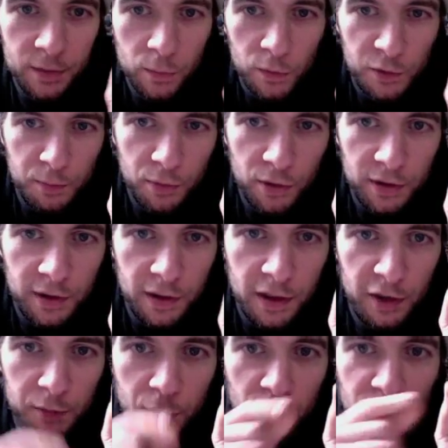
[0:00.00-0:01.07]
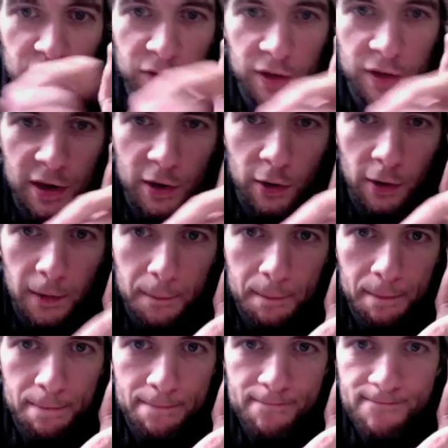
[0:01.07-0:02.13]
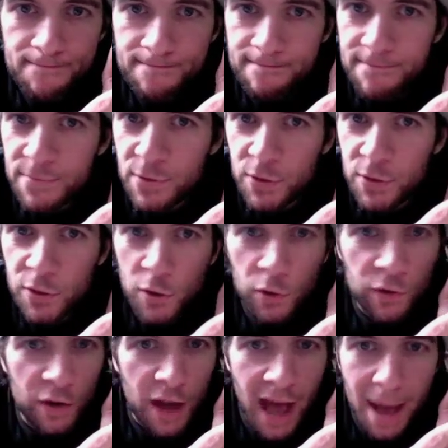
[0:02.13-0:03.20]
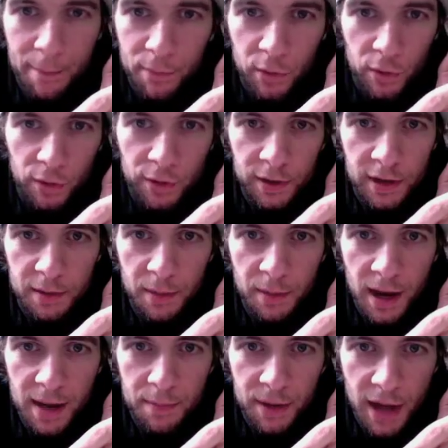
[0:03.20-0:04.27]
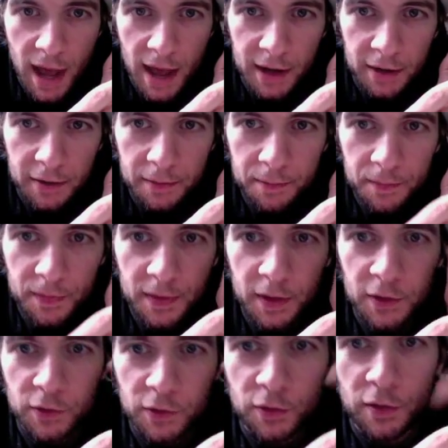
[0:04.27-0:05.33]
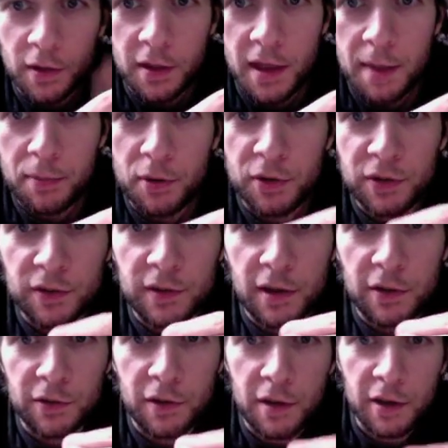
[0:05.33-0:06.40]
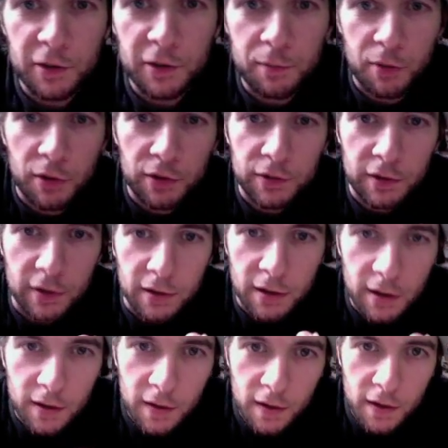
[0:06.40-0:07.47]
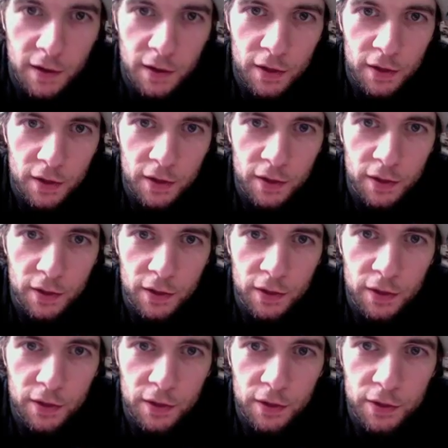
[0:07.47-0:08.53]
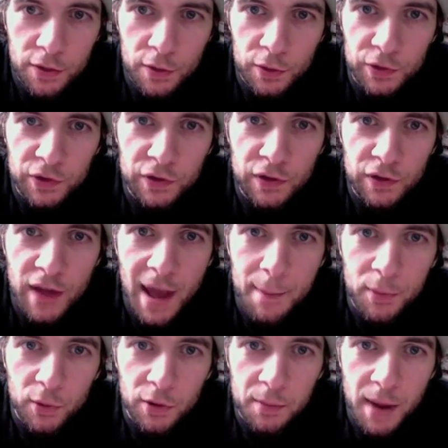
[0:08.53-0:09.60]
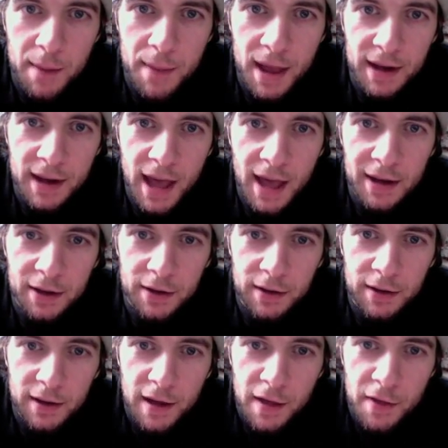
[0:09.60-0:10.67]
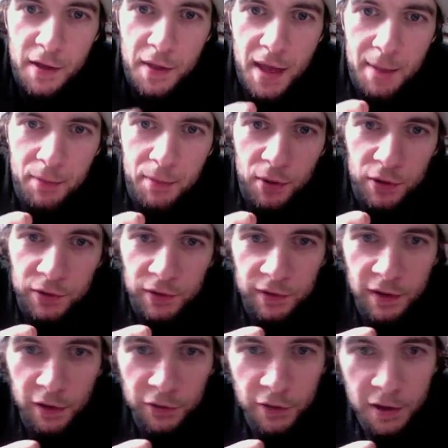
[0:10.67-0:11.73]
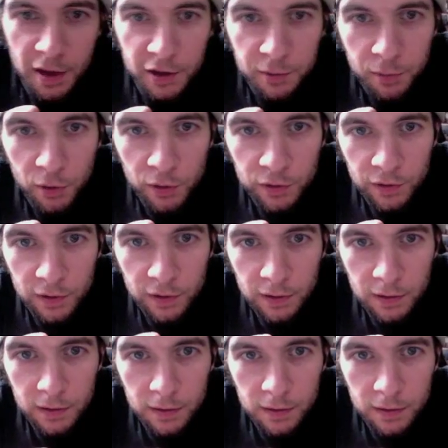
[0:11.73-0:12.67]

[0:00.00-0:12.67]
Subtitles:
whisper into the next person's ear, "There's an apple in my banana." So then that person tells the next person, "There's Snapple in my bandana." And then that person tells the next person,